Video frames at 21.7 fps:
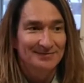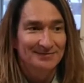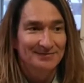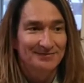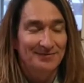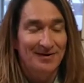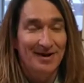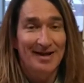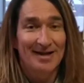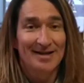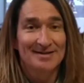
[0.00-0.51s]

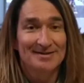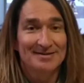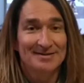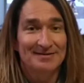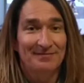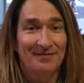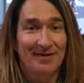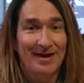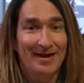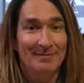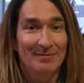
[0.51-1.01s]
friends,
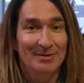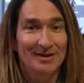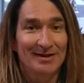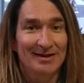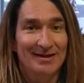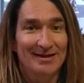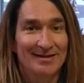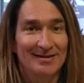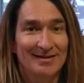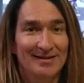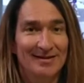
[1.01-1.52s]

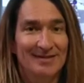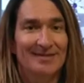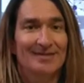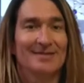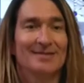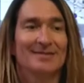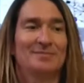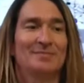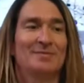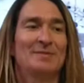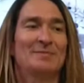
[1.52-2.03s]
family, the
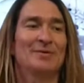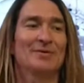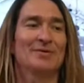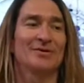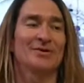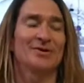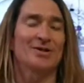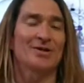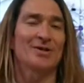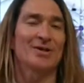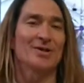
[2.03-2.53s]
people that are
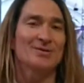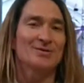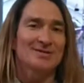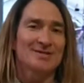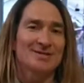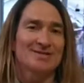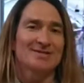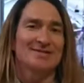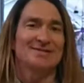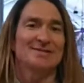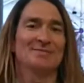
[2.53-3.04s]

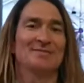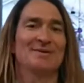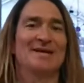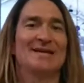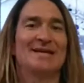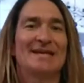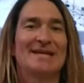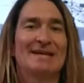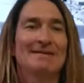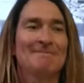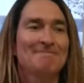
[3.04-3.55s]
closest to
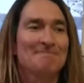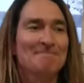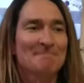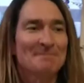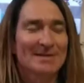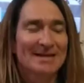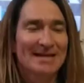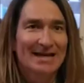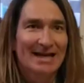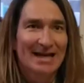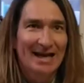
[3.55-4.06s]
me,
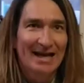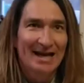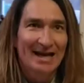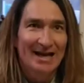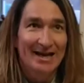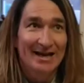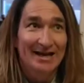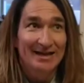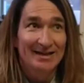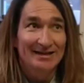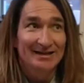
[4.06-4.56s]

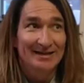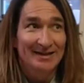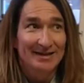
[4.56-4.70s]
and